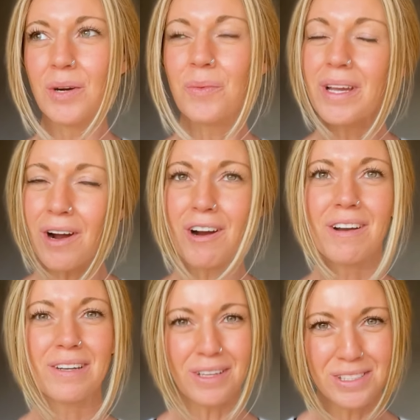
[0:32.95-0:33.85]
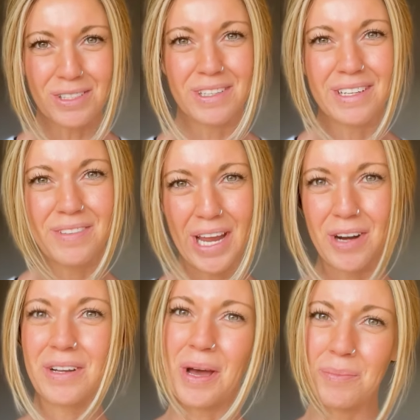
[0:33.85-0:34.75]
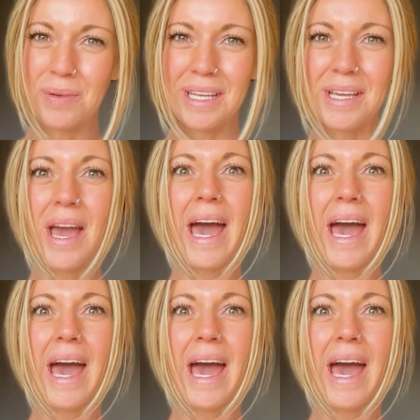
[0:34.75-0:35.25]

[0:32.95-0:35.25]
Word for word: we are an alternative hair company.